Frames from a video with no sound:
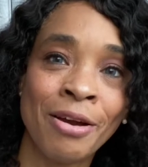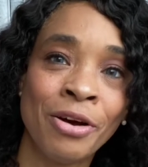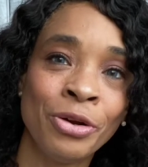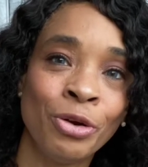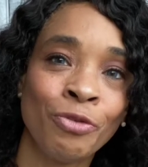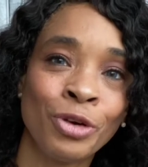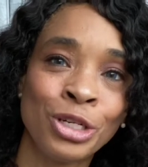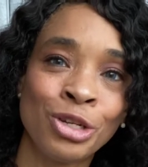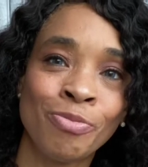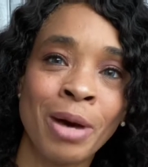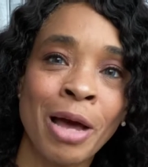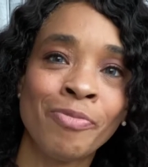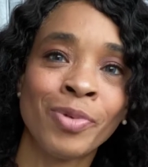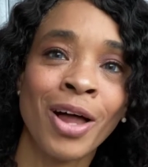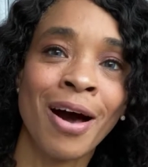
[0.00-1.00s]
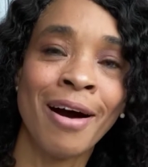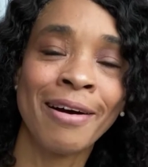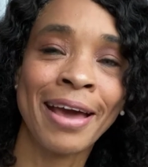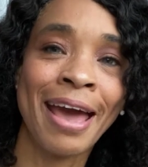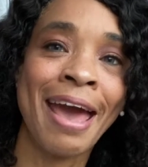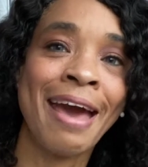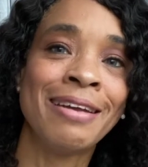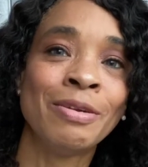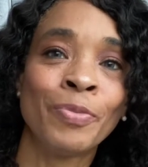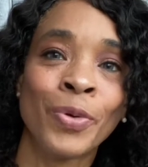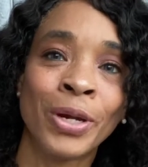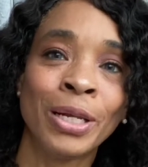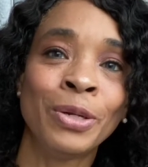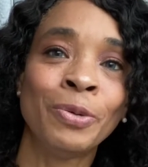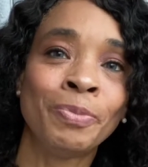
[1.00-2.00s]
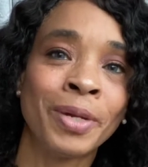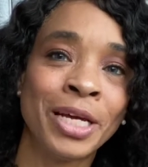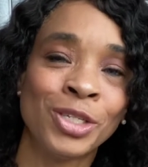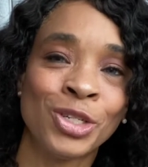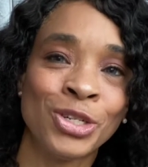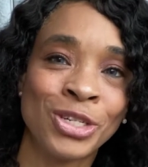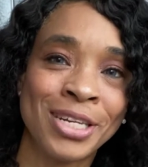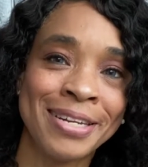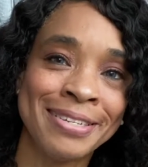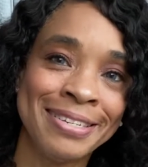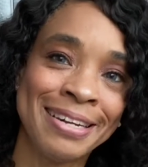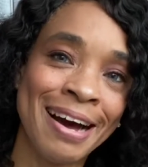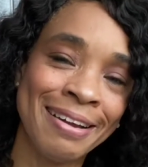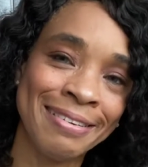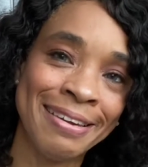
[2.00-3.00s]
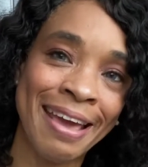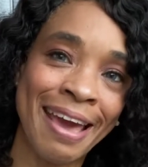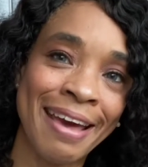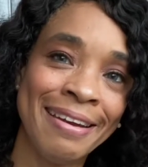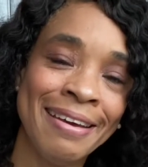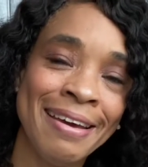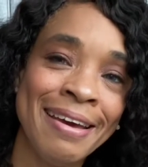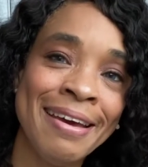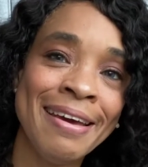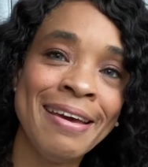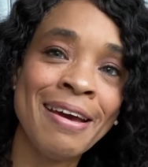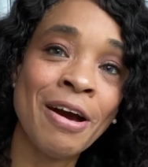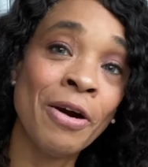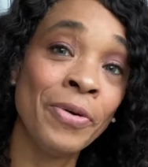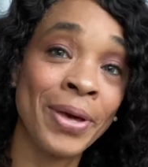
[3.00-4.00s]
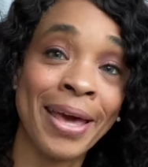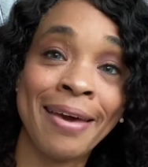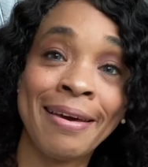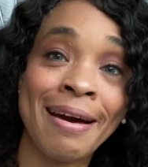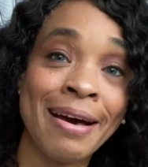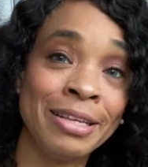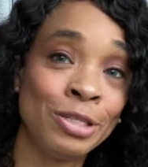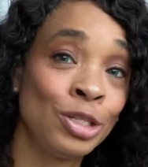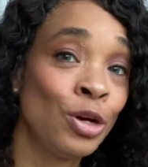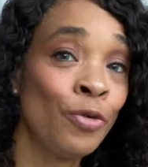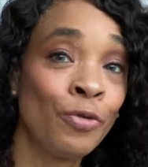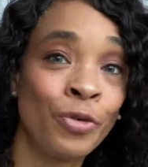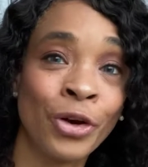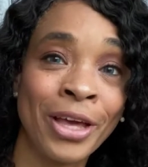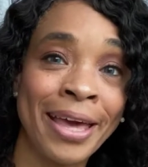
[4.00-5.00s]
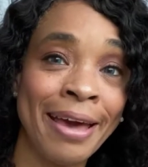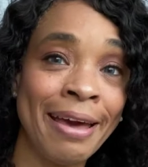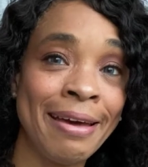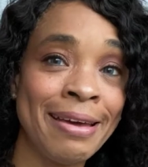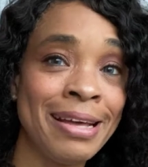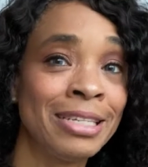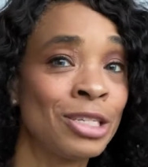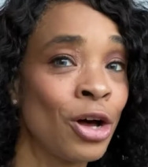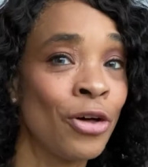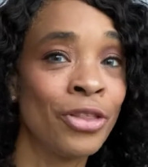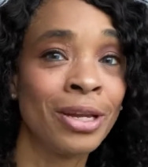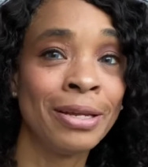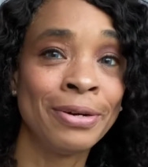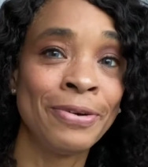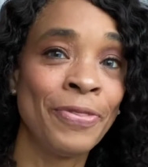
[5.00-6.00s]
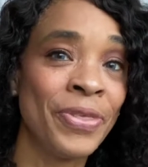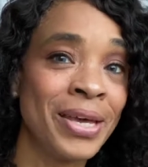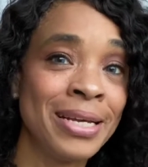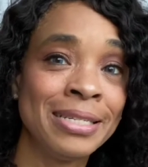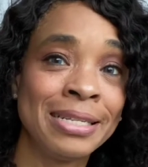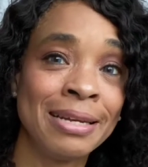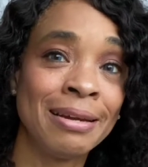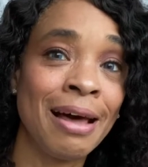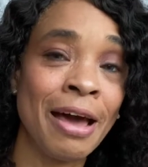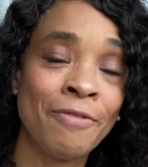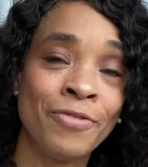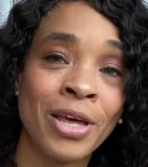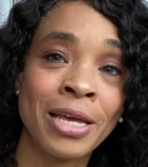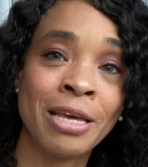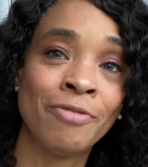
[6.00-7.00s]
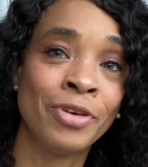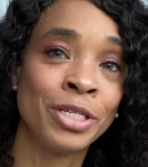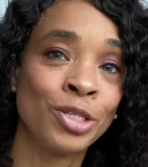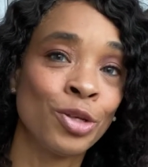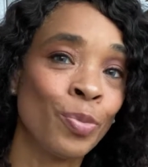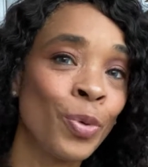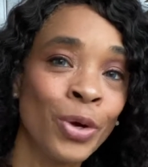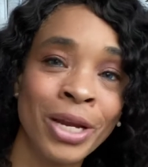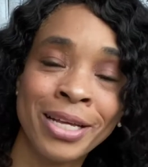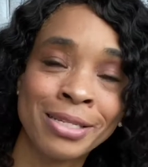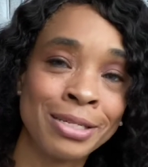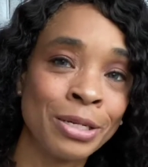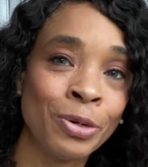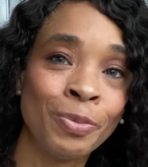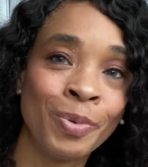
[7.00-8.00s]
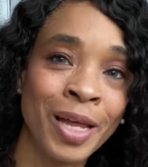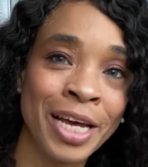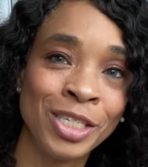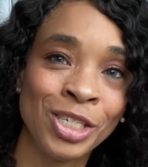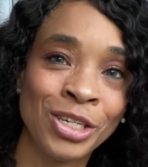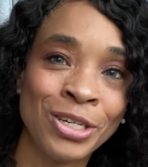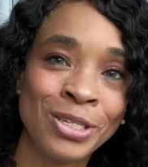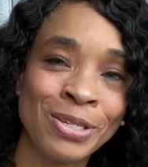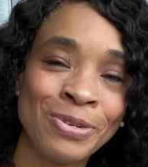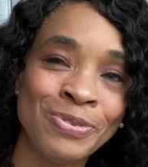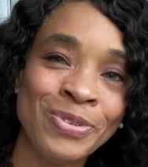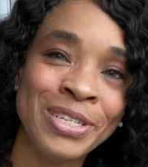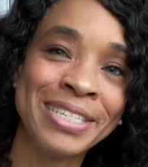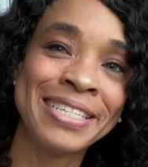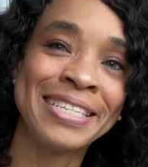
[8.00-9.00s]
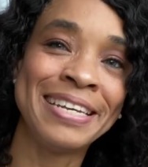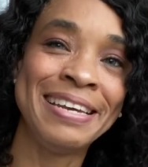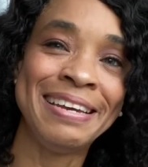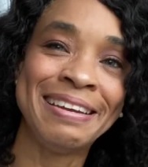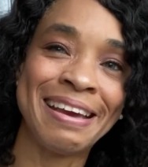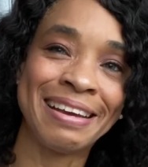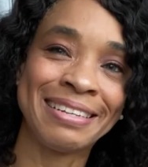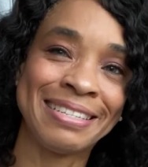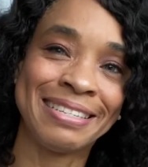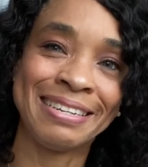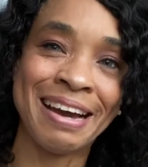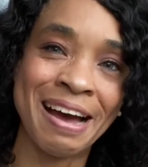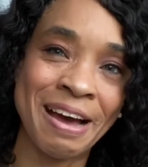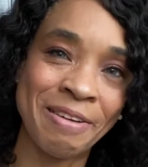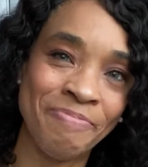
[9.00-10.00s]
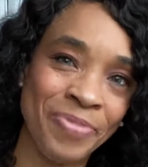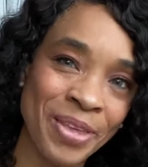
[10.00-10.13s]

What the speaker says: on over to my blog at prettylittlepleasures.net. Okay, guys, don't forget, it's all the little things in life that give us the prettiest little pleasures. We'll see you next time.